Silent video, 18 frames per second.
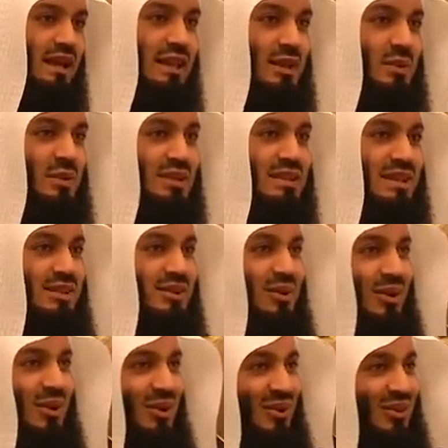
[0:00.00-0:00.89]
and then we said,
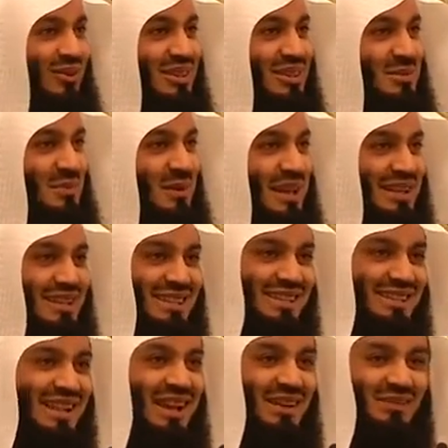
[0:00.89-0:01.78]
oh, this place
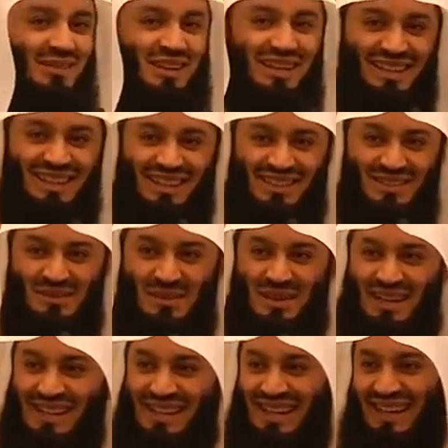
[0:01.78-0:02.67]
is lovely,
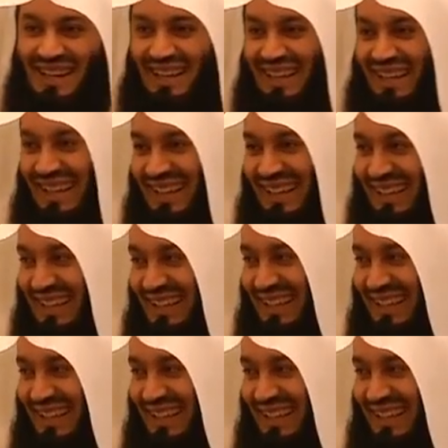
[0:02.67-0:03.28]
subhanallah.